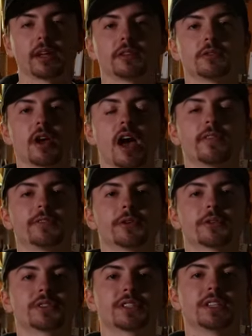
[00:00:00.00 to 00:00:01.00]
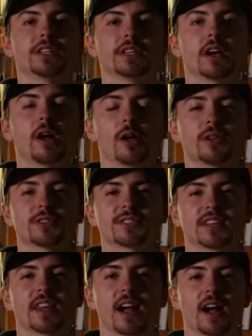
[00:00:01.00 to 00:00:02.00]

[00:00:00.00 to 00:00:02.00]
that you have your ski all set